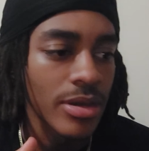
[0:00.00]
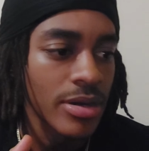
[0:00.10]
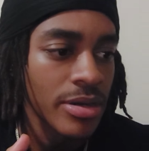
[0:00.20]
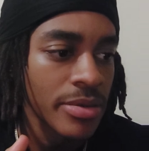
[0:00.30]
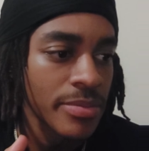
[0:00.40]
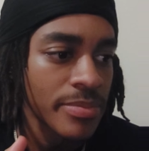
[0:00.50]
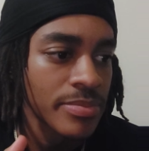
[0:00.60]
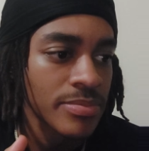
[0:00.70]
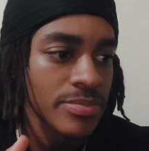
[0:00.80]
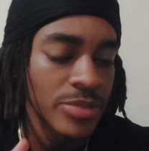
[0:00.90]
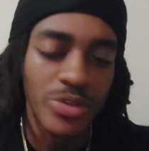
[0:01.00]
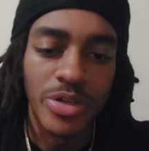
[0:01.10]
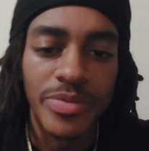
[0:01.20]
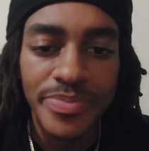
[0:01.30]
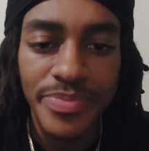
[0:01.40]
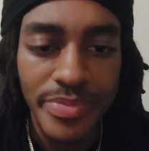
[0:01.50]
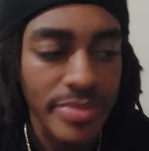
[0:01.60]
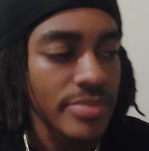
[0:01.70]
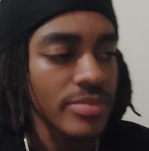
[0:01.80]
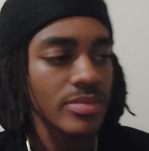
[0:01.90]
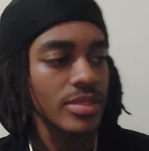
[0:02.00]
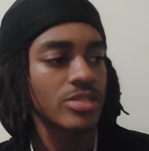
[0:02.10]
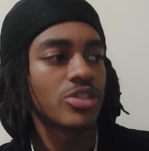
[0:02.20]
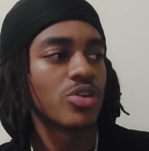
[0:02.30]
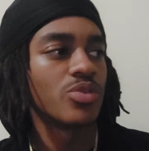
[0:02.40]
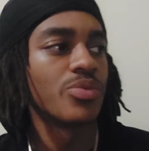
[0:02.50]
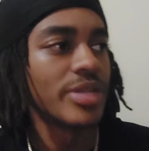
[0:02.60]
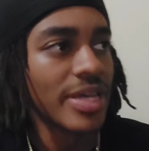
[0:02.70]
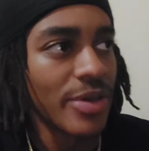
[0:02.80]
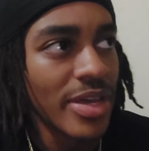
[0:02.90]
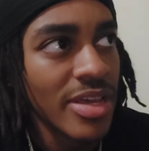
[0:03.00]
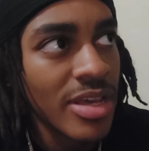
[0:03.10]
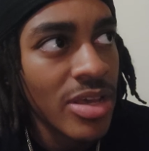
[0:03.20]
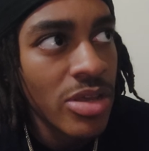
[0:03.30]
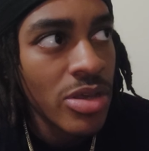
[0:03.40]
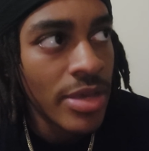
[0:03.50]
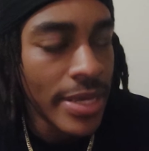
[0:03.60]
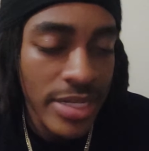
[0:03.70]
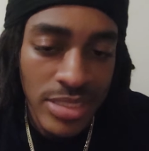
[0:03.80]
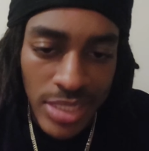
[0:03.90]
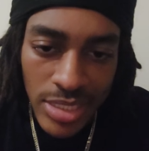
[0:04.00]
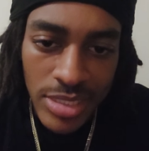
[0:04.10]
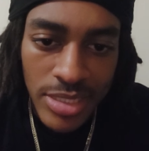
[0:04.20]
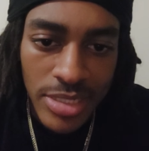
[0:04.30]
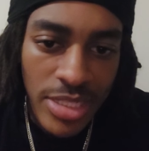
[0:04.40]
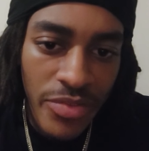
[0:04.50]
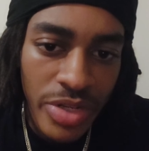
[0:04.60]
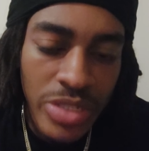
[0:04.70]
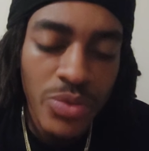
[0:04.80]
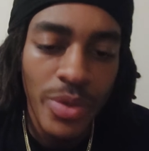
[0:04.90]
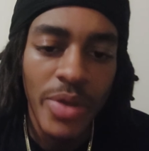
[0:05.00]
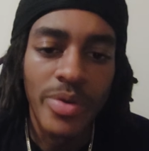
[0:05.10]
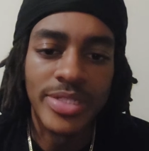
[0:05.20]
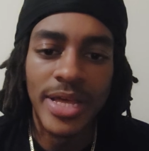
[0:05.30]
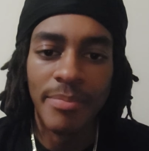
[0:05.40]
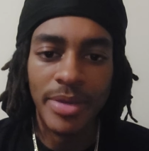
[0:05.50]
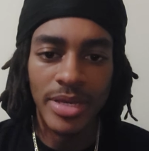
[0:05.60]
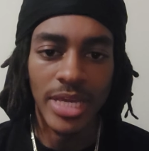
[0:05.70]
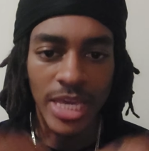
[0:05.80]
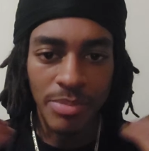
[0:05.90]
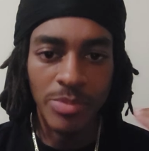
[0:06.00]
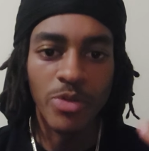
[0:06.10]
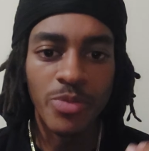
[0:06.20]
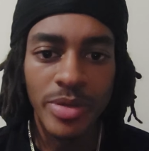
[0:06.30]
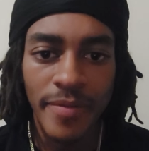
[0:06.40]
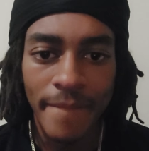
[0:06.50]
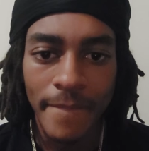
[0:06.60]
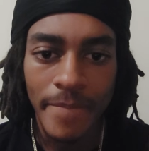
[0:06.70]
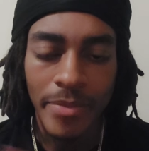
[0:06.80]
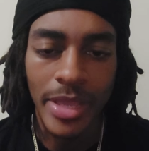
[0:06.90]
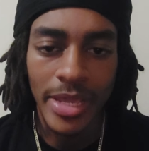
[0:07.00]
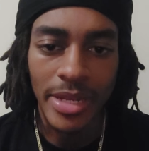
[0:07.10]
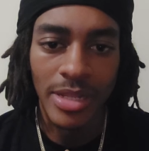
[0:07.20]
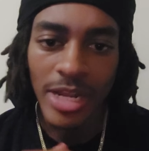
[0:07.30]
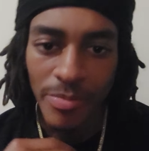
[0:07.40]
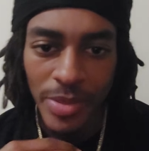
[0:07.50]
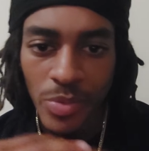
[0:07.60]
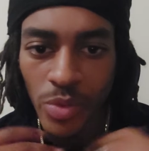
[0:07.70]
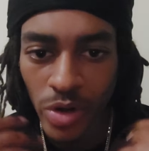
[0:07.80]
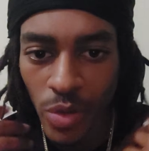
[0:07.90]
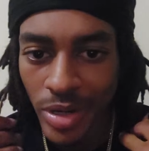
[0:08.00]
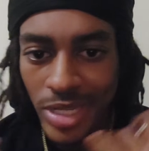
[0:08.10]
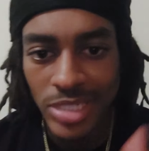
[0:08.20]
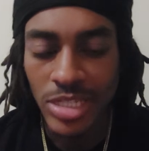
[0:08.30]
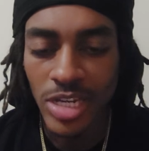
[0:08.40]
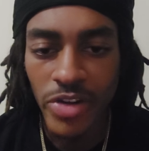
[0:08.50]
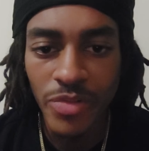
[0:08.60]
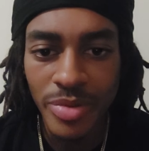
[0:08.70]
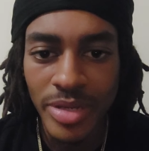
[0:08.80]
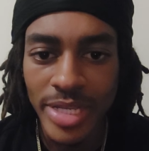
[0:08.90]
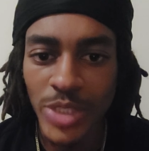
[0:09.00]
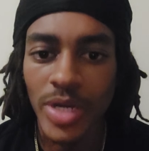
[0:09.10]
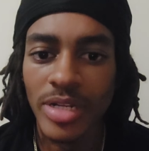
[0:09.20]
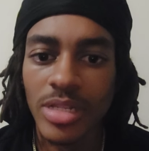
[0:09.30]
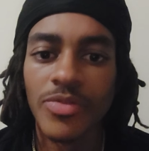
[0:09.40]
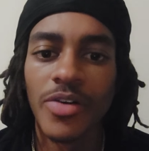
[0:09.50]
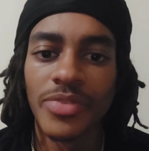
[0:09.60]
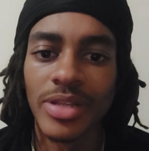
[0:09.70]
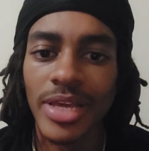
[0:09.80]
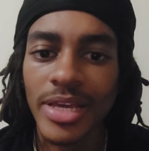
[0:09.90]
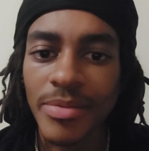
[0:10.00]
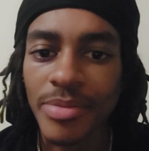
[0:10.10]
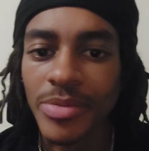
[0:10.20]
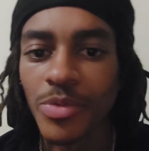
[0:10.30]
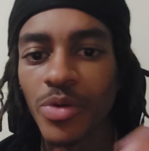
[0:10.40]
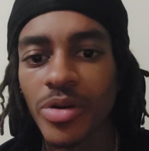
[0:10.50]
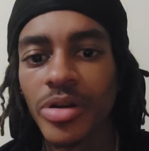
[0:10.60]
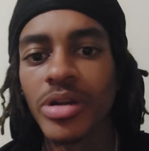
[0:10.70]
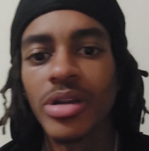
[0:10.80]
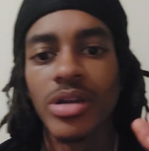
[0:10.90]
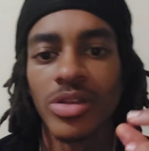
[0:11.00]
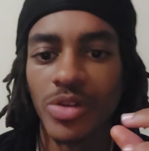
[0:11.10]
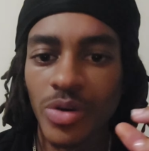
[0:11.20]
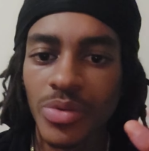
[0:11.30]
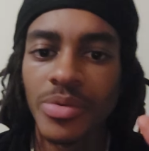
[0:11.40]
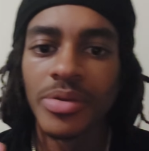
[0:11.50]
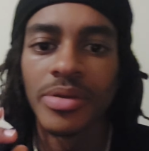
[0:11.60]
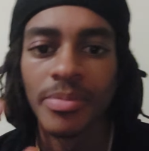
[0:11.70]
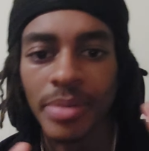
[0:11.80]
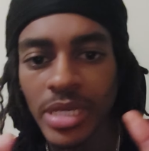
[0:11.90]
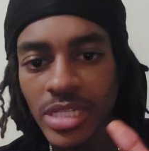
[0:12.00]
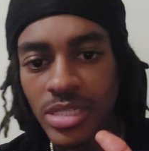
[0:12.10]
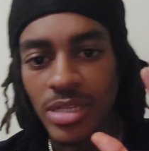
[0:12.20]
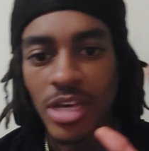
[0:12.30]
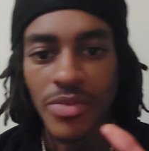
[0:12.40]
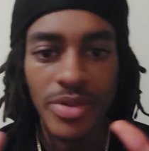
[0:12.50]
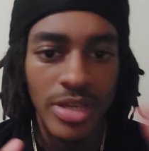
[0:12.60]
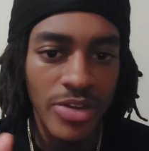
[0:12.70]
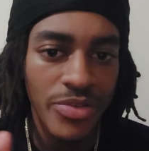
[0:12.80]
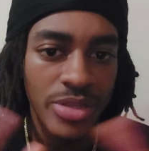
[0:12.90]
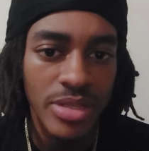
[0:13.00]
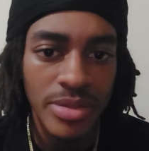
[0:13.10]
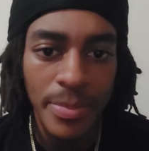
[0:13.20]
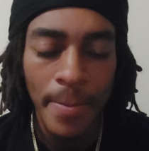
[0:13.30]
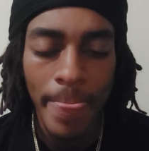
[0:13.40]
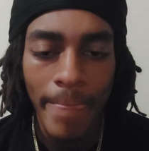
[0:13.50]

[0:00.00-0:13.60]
Um, you know, so when in the 60s and the 70s when it was that big hippie movement and a lot of people were going against the government and trying to live off the land and be more, you know, peace and loving and everything